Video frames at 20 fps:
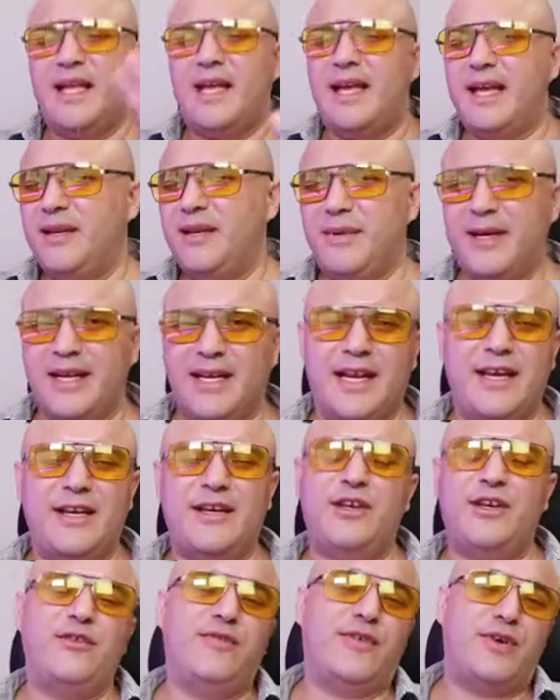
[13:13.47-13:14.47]
Anybody,
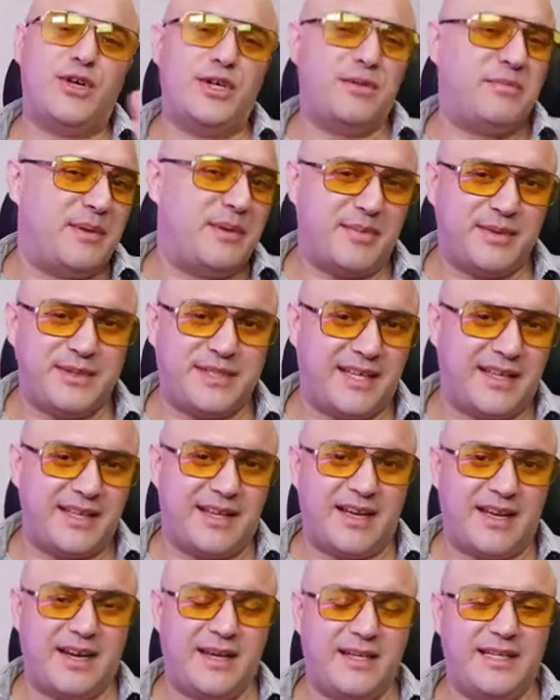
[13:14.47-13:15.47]
and you've heard people say
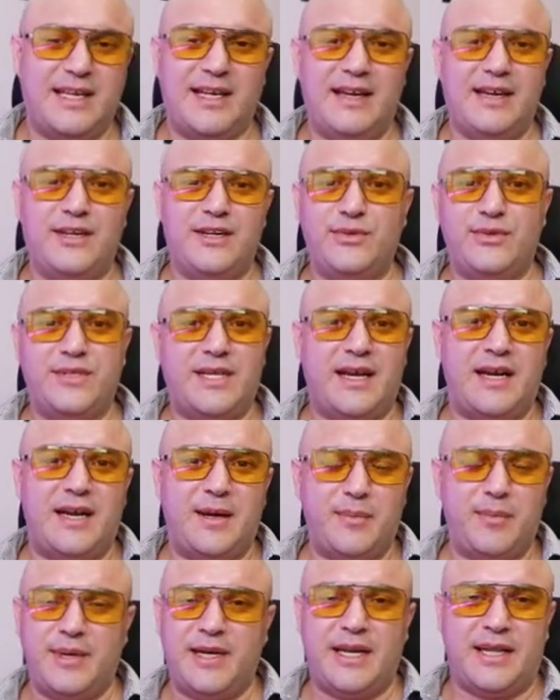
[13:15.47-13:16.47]
that, and then you sign
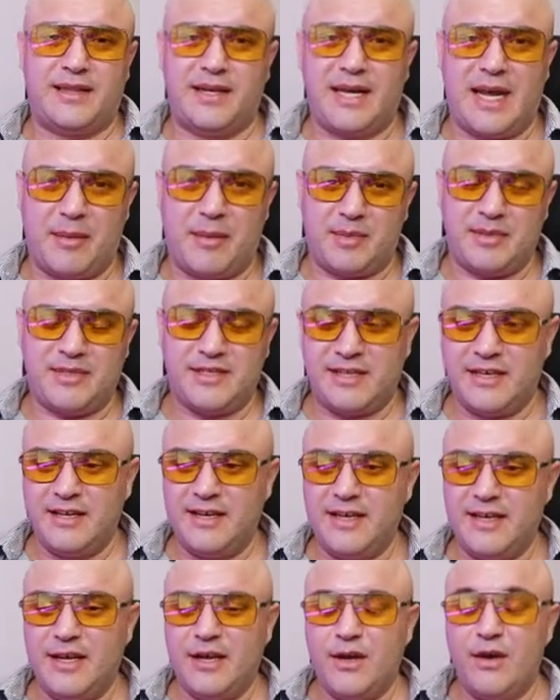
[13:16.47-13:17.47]
up and nothing happens.
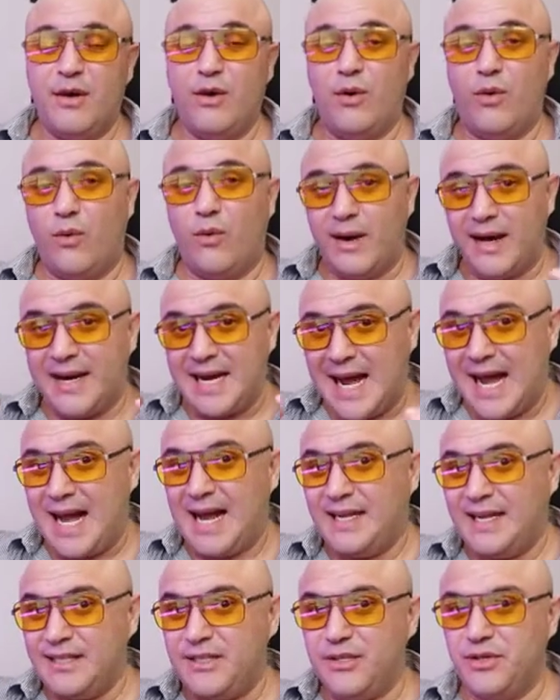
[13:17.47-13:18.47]
What
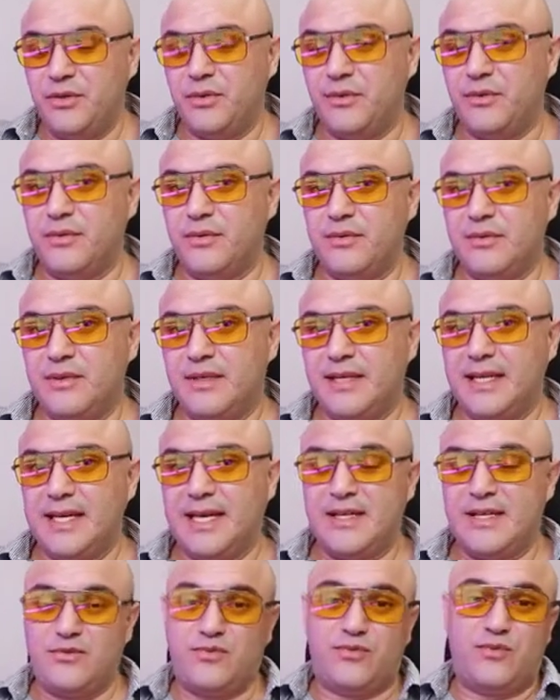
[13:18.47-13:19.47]
I do
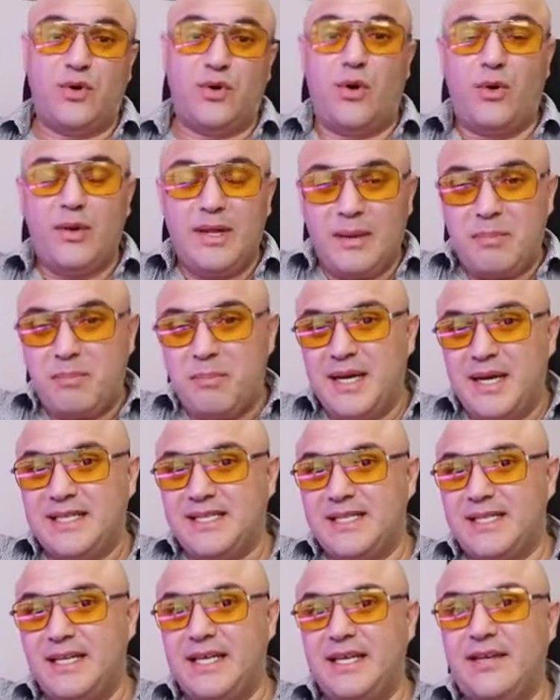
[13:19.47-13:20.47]
is roll up my
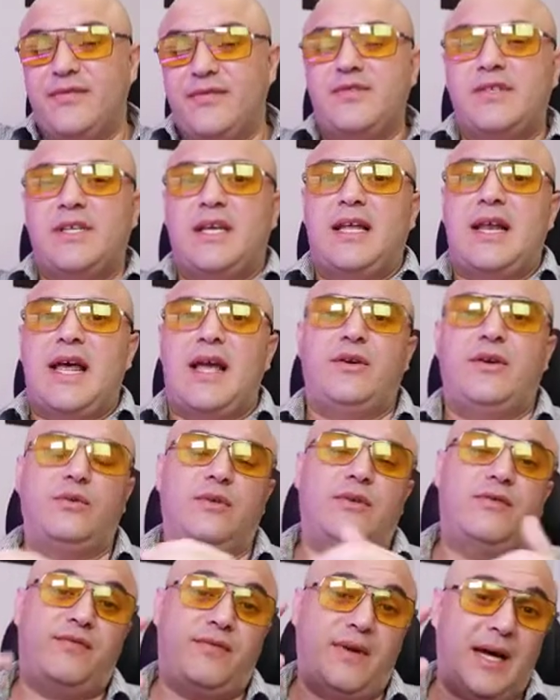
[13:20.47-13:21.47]
sleeves and I do
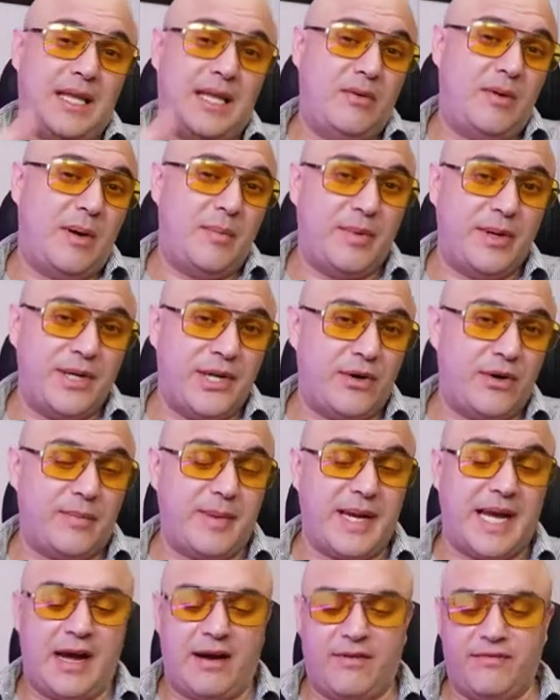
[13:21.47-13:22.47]
the follow-up on your
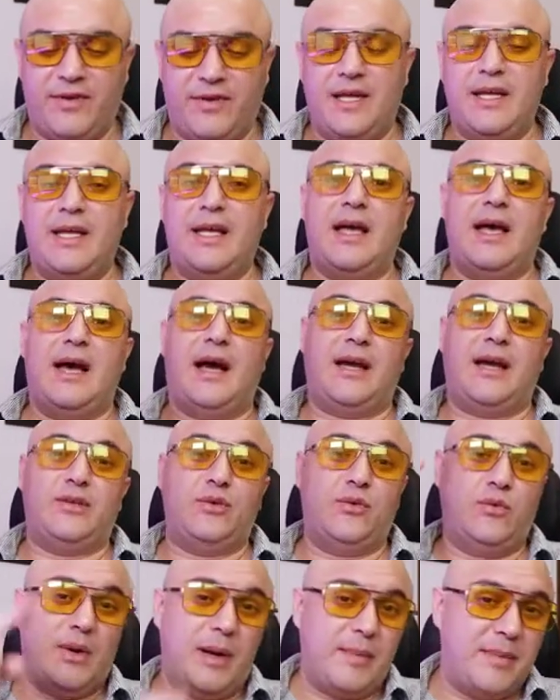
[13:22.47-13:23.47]
behalf. I
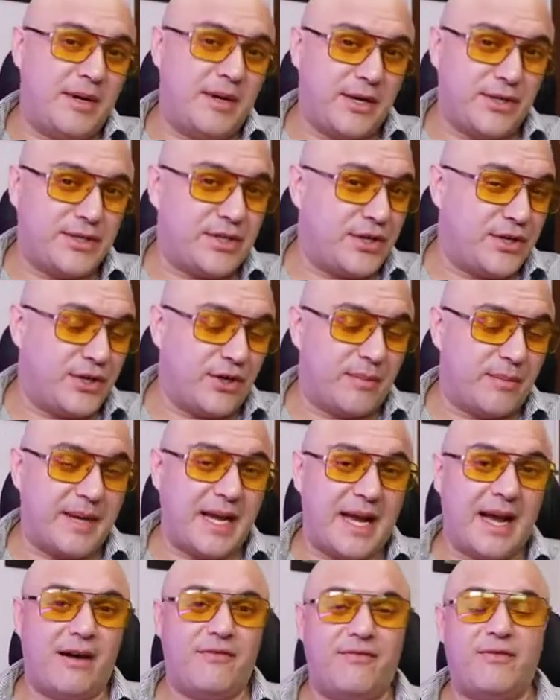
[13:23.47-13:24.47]
do webinars on your
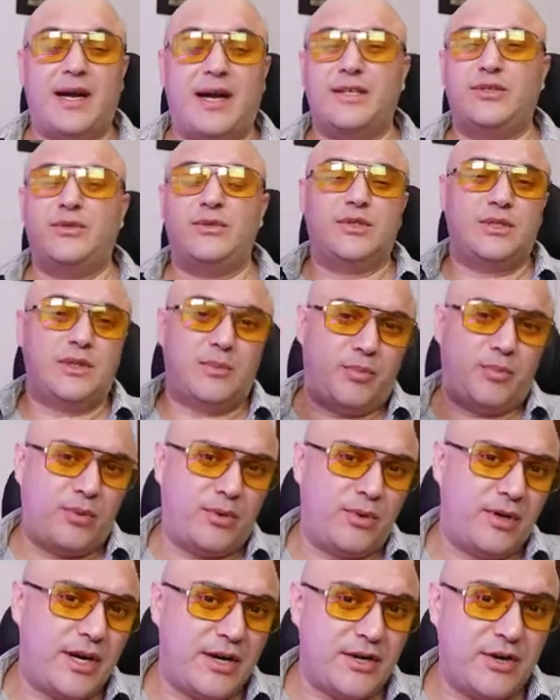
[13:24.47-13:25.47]
behalf. I do the
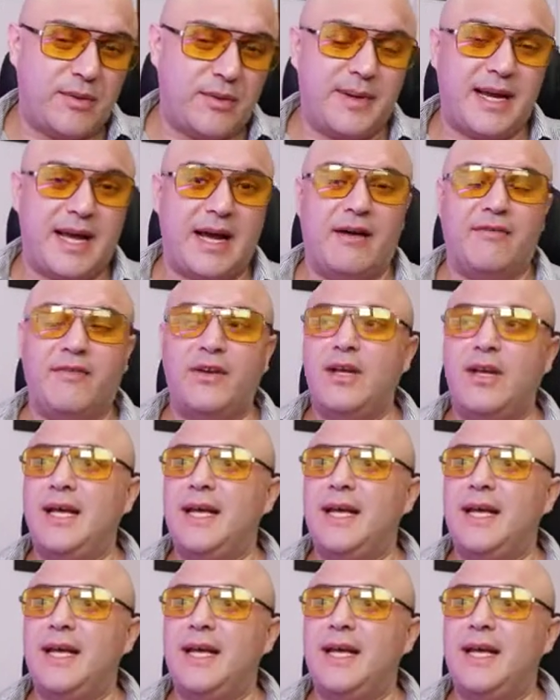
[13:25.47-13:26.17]
support on your behalf.